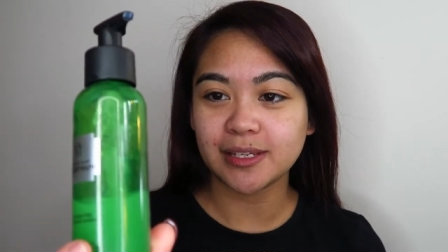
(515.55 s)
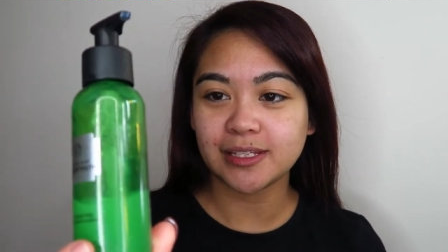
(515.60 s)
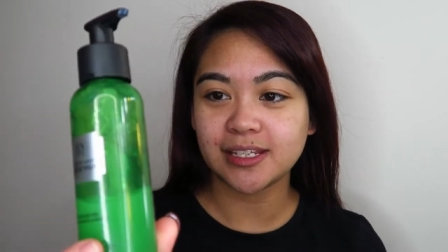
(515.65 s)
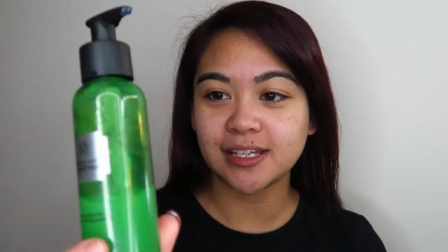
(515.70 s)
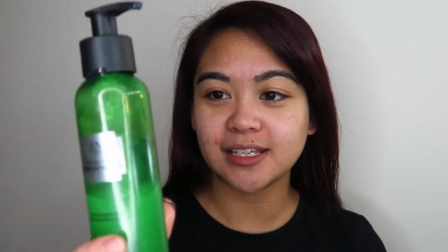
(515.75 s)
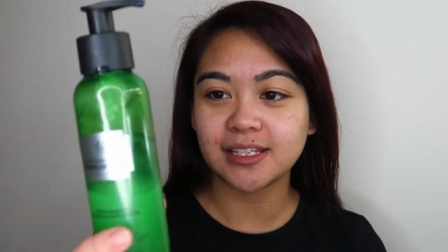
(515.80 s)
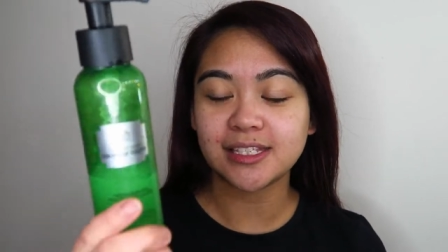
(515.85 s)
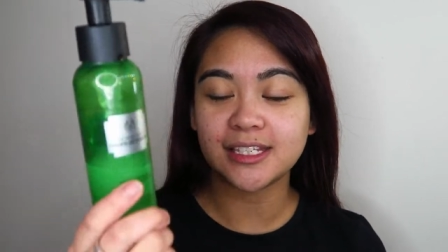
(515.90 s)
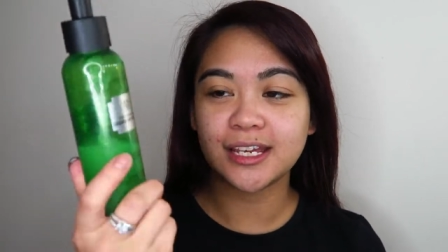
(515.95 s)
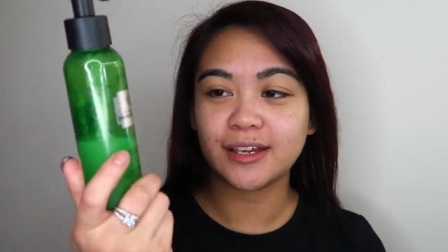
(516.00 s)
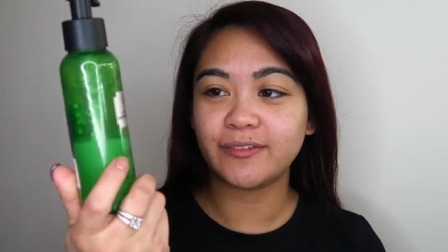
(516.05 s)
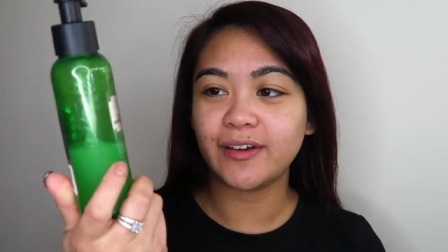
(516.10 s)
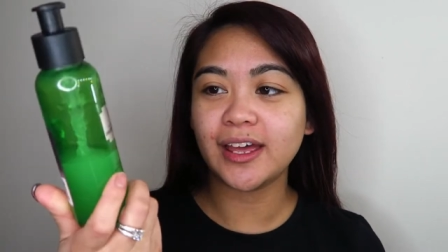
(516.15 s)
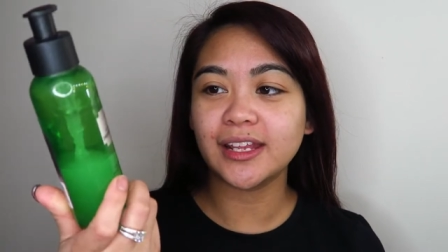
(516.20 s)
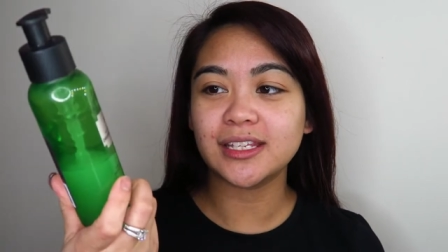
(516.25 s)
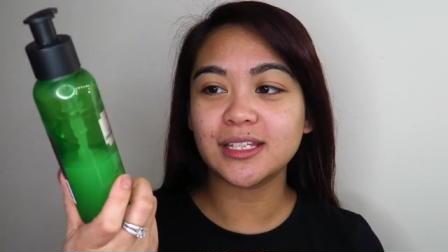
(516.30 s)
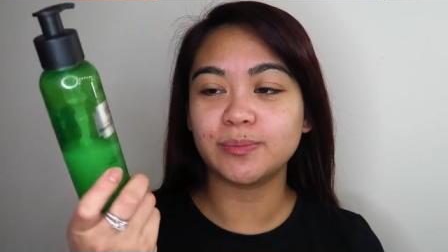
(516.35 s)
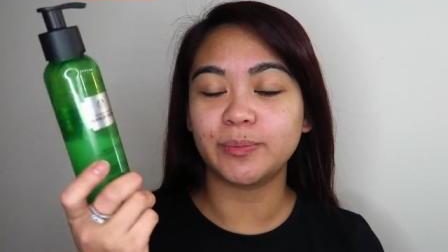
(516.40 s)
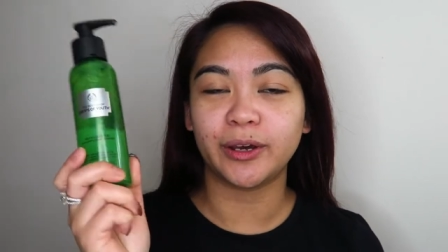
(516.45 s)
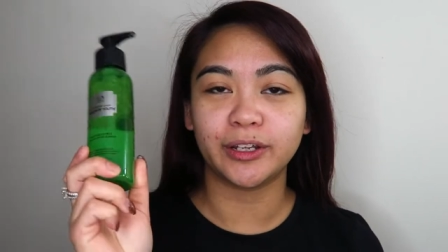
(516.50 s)
As you can see, I've
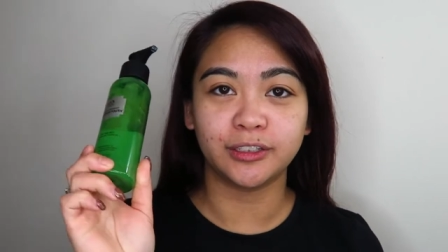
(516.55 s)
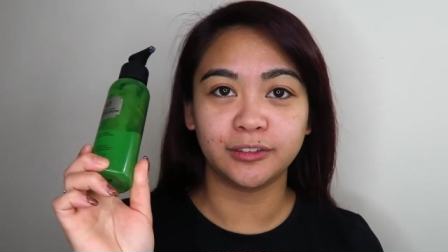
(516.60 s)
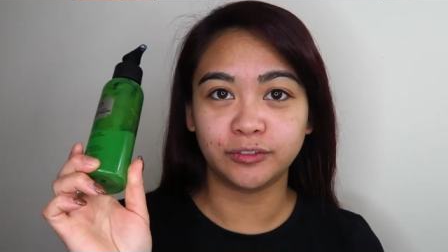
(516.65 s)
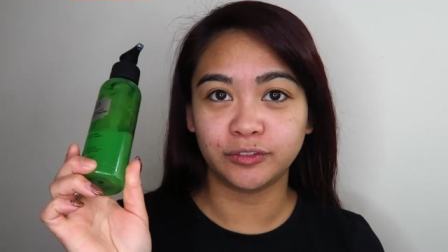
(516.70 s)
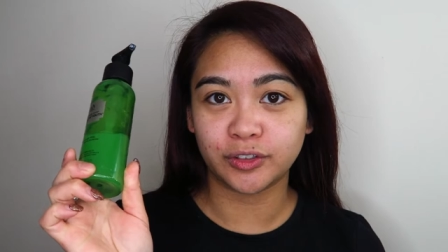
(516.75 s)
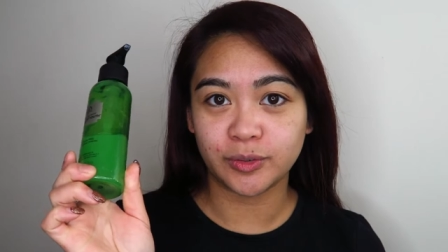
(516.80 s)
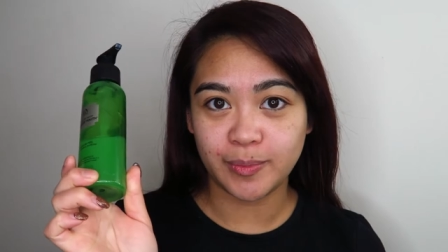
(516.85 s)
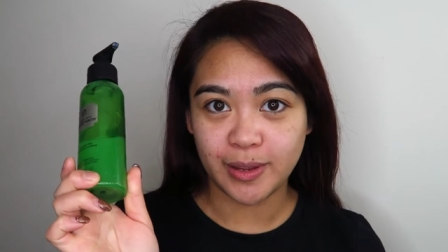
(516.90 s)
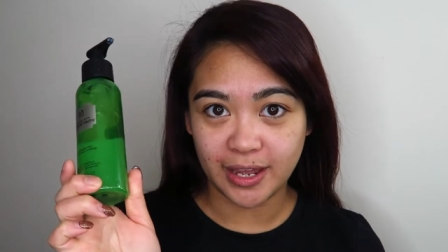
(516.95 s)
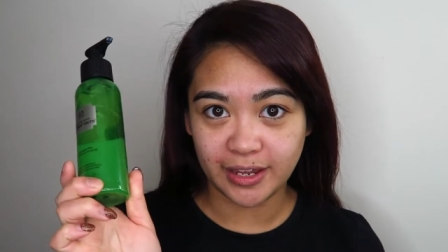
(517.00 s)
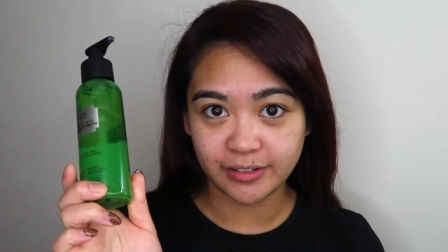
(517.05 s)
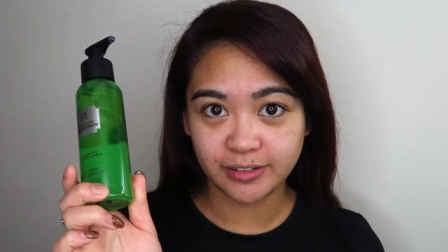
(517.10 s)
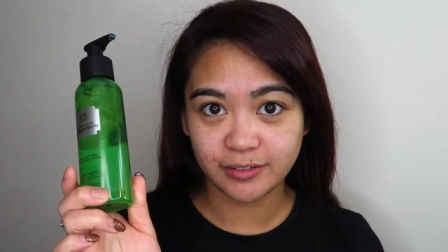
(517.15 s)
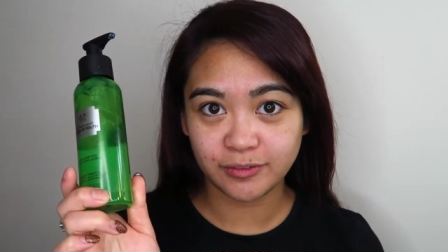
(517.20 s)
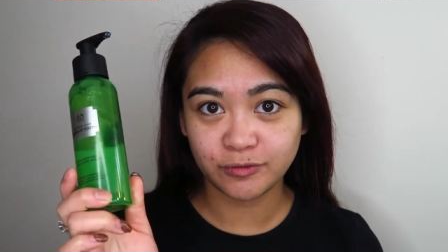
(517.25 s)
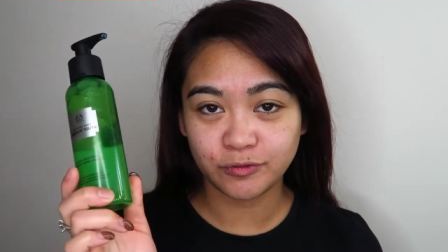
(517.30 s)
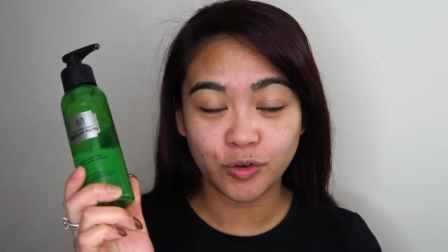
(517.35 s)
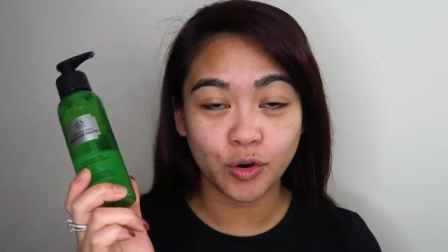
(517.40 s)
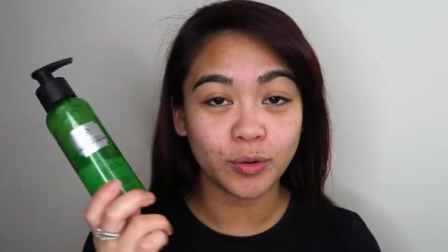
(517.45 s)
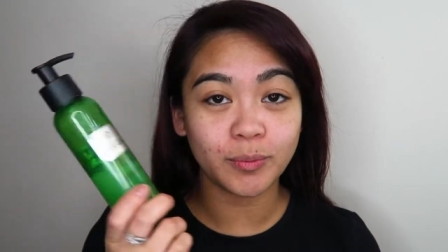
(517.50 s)
had this bottle for about
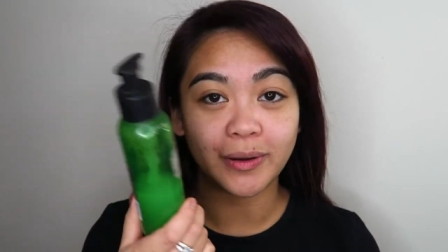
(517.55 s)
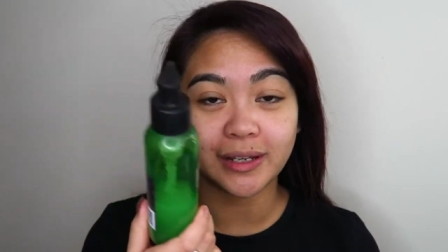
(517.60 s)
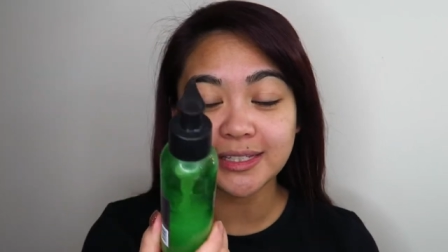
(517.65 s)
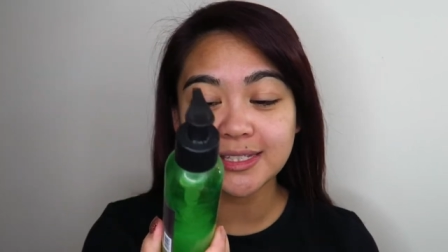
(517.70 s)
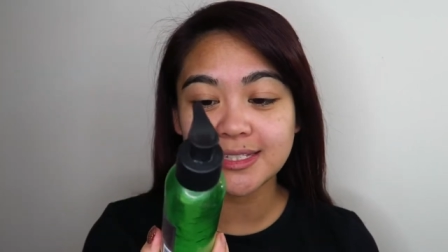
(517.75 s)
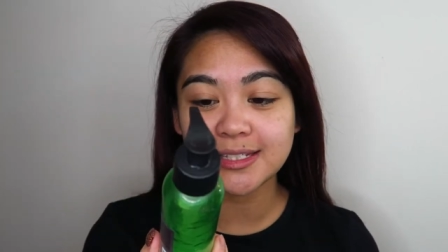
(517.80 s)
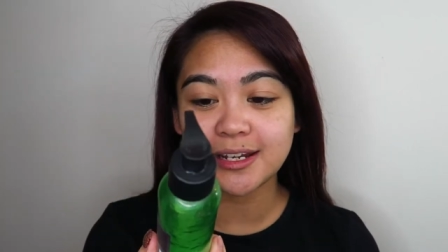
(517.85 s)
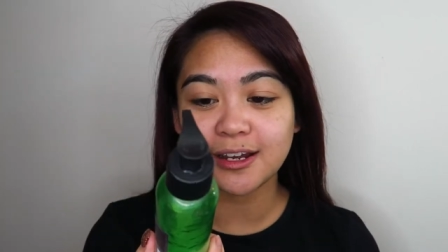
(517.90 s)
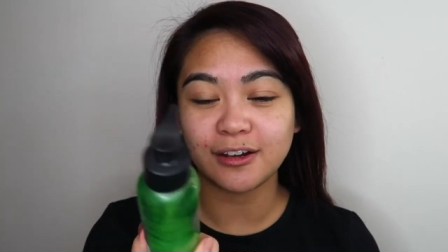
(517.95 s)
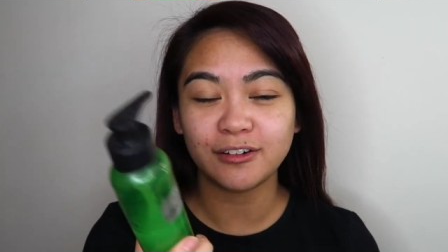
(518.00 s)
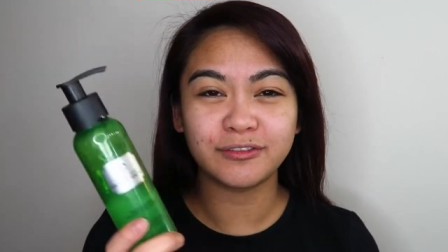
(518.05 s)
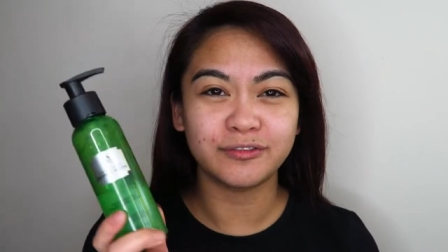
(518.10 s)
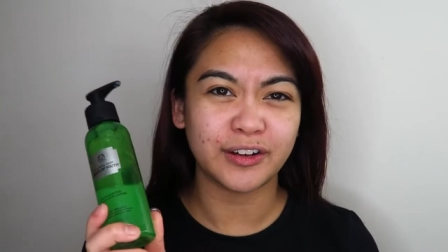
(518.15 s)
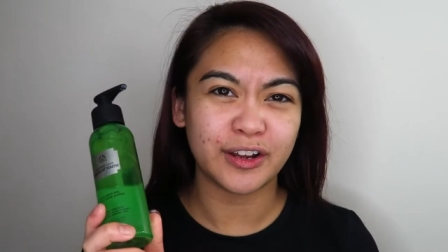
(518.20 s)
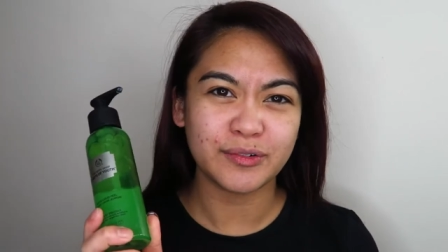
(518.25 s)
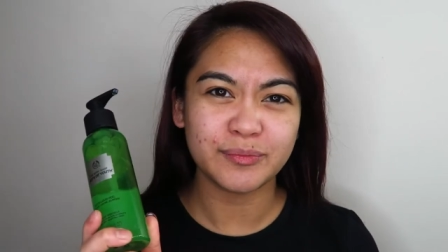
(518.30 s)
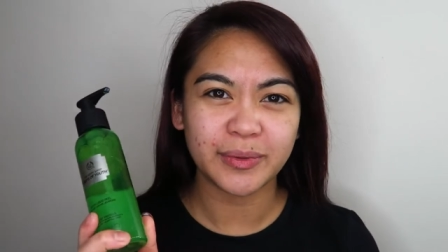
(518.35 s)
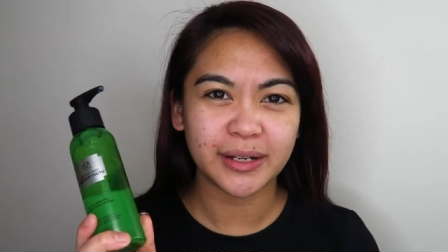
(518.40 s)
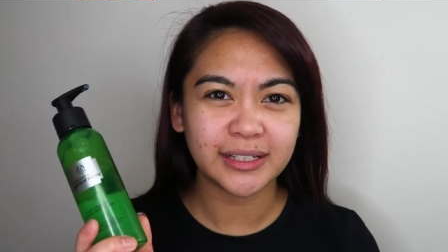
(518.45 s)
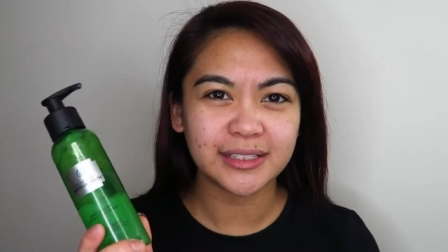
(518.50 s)
four months now,
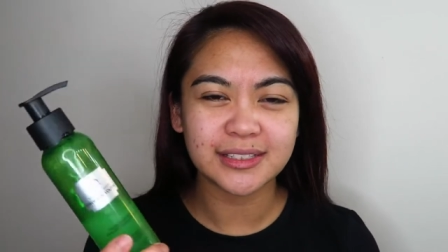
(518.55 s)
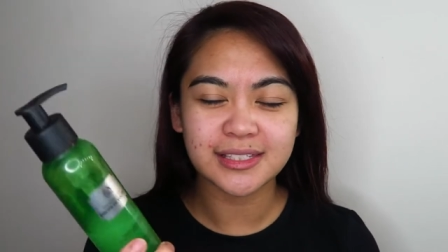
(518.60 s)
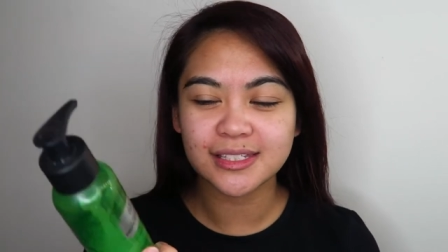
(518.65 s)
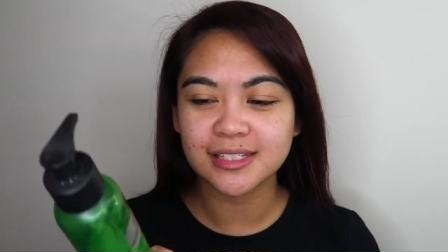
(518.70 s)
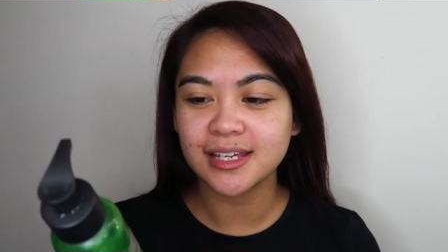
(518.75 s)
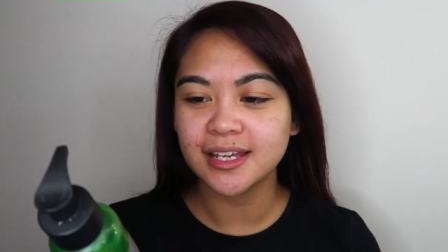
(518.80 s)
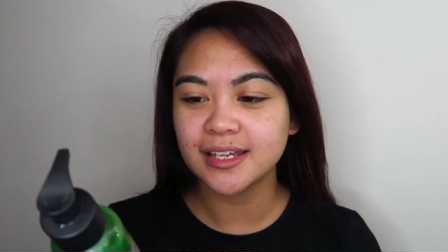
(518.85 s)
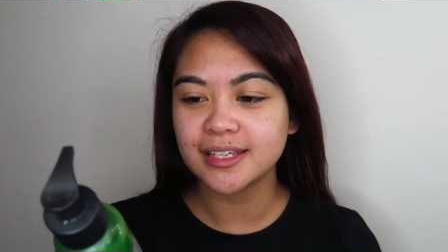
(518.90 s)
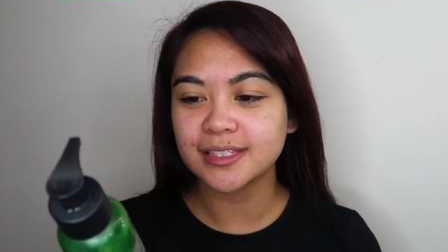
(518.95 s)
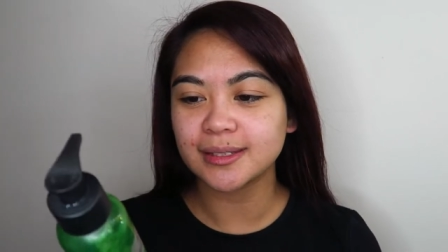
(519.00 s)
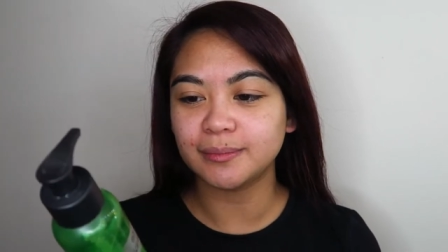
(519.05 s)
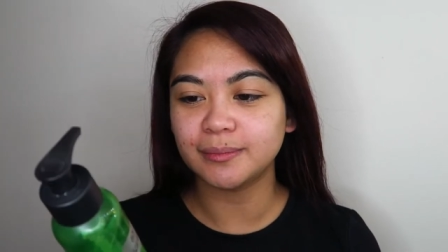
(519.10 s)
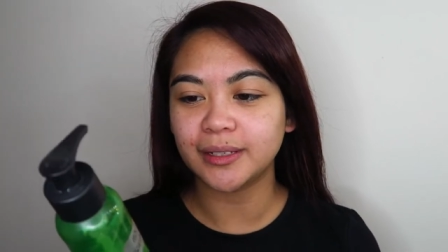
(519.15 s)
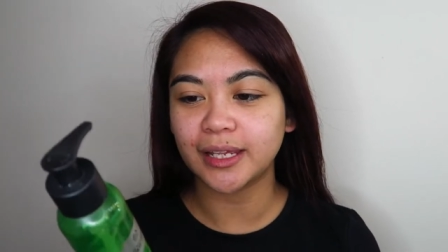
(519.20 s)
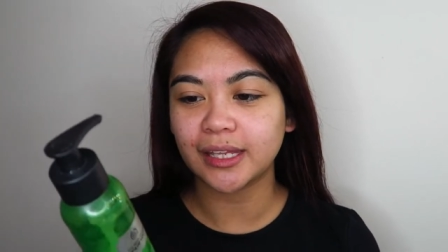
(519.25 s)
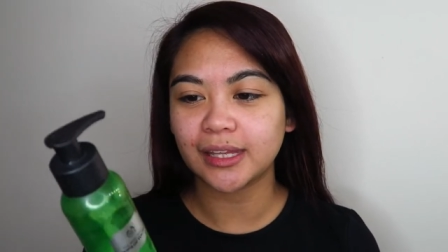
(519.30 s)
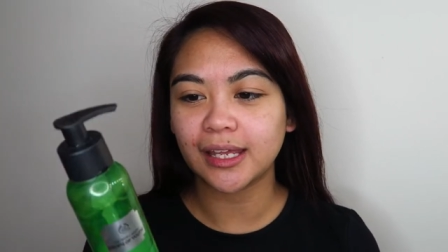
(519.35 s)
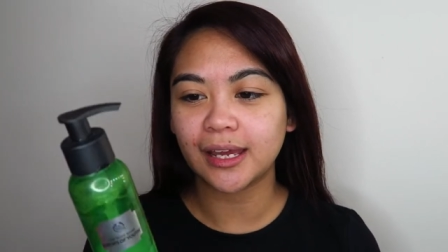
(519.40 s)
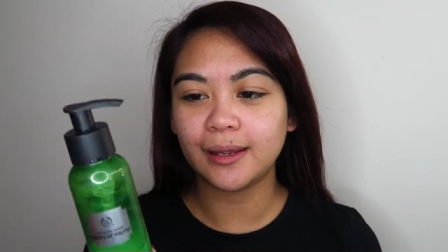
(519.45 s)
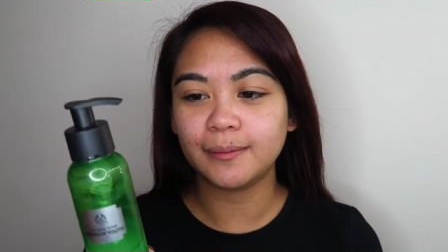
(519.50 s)
five months, something
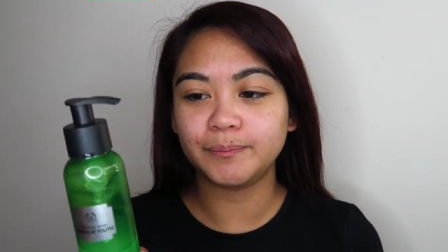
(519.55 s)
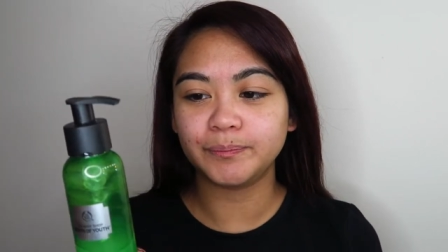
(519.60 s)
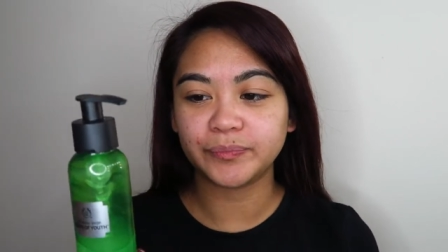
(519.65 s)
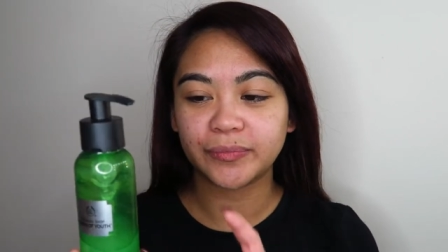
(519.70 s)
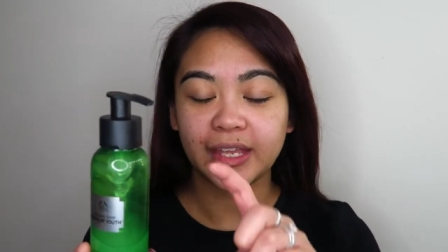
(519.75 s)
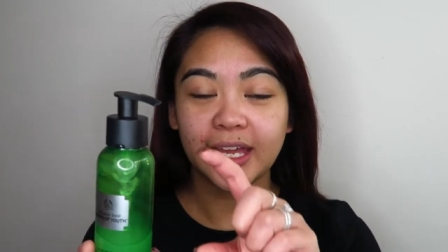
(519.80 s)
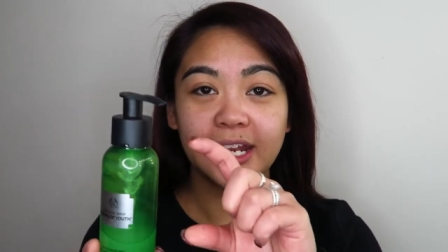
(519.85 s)
like that.